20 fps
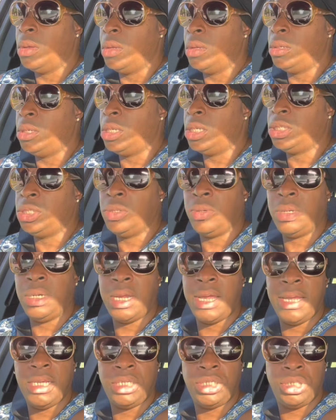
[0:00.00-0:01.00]
Just do a
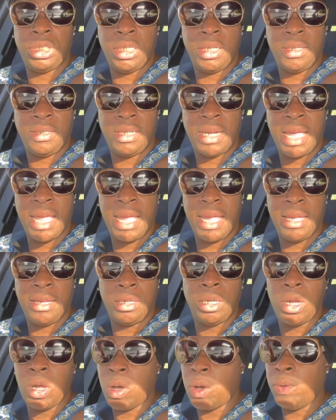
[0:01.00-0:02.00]
nice chill day.
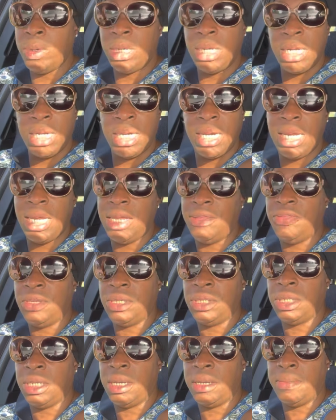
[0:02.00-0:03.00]
No, we didn't hit the
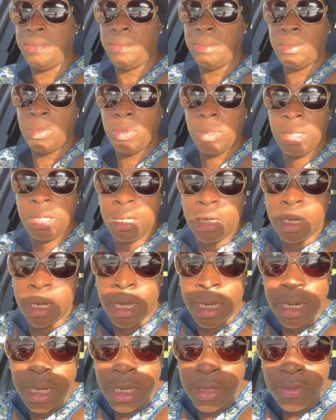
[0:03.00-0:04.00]
gym. We did
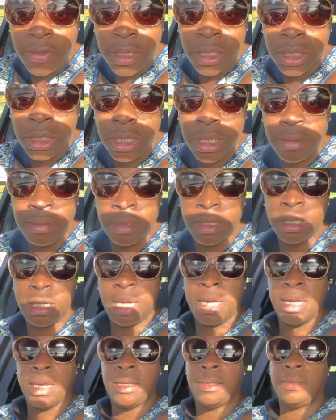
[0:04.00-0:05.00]
not hit the gym
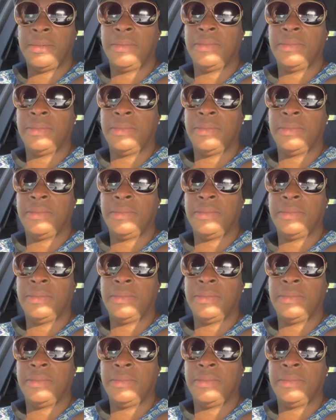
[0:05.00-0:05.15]
today.